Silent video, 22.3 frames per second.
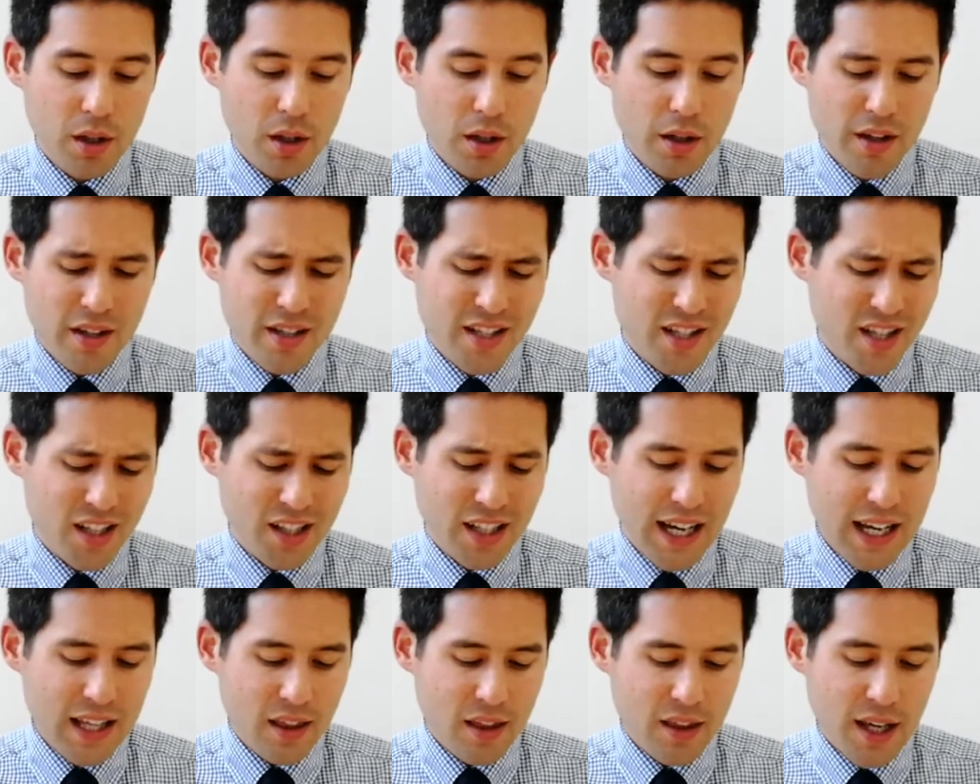This is a
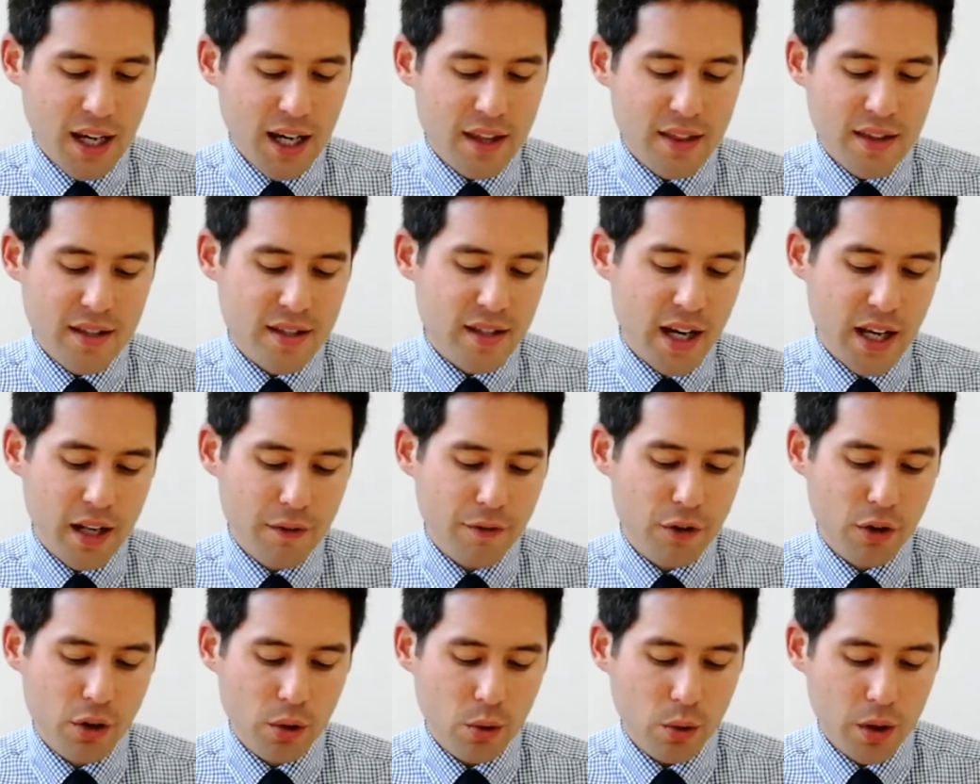light thing in the sight of
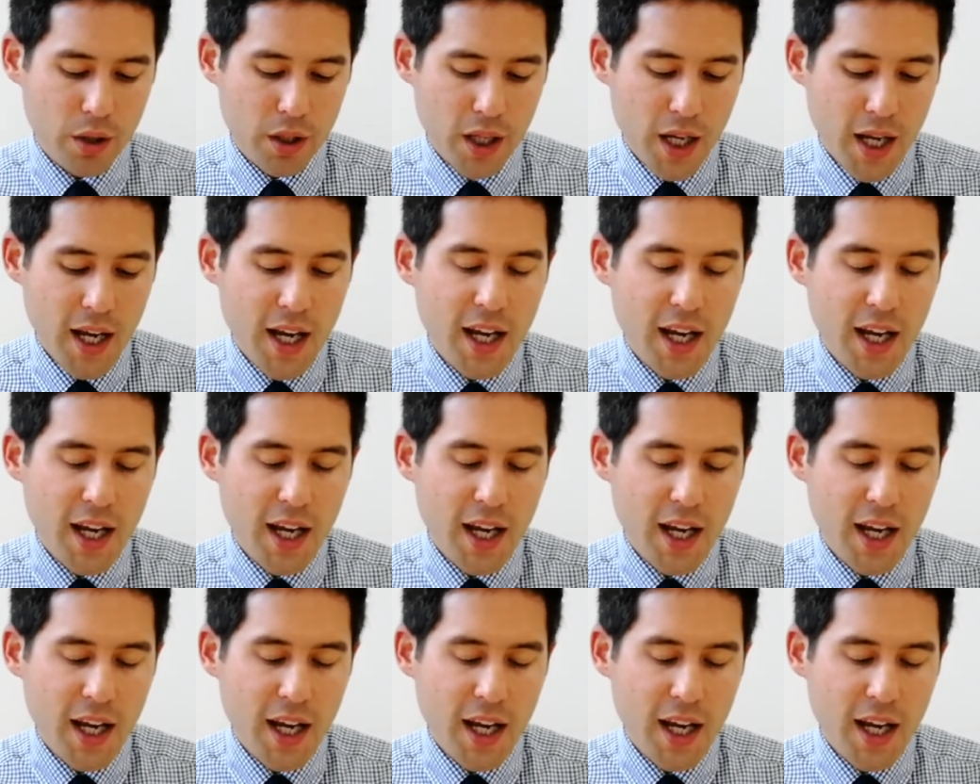the Lord.